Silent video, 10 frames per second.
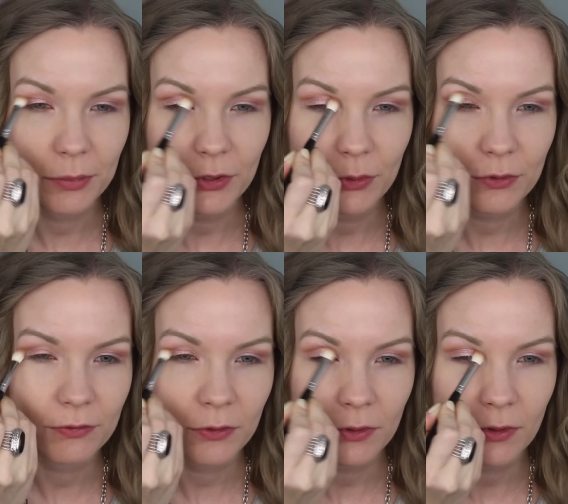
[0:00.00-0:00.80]
a
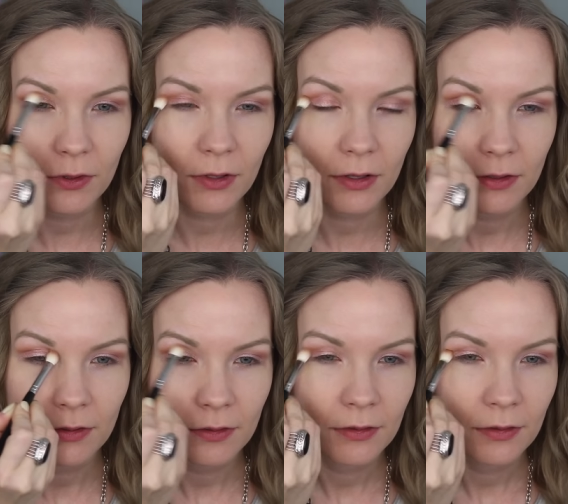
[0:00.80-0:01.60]
beautiful,
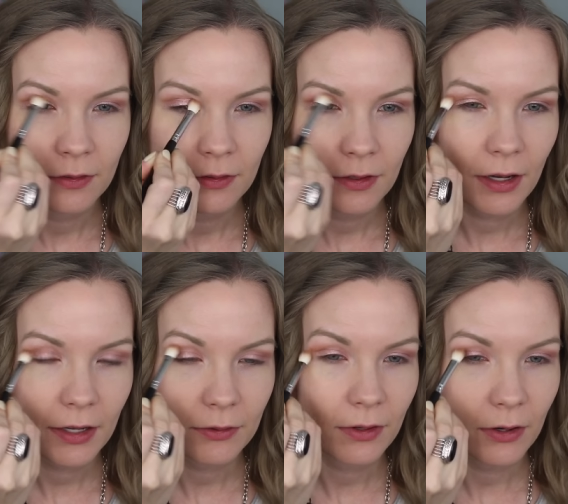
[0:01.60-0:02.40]

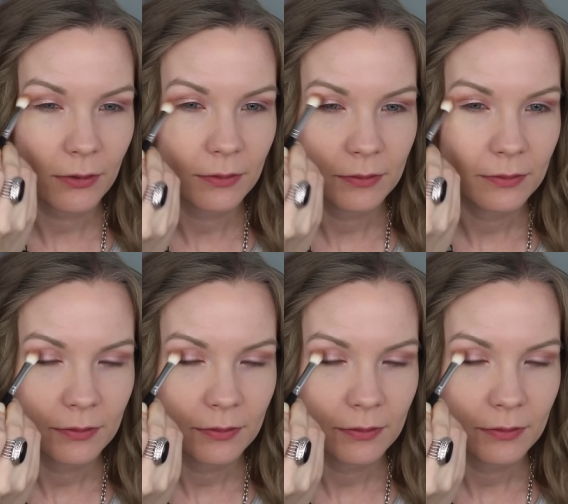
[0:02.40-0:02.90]
I don't know,